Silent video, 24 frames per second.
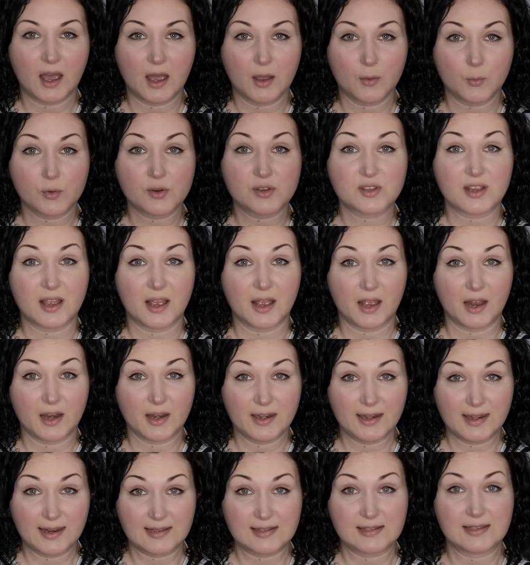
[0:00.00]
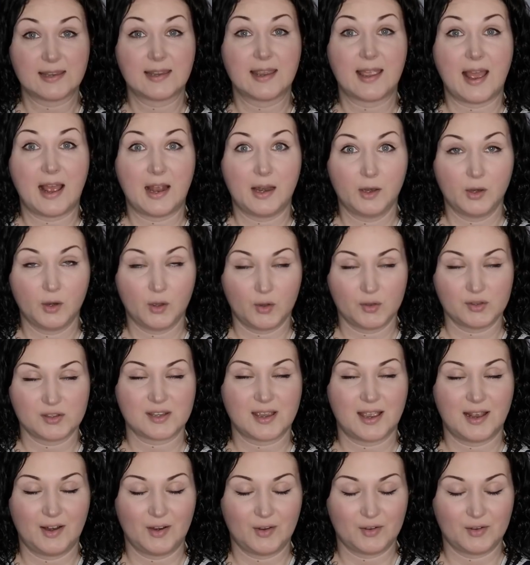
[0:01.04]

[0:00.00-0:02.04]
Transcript: I was knitting a lot.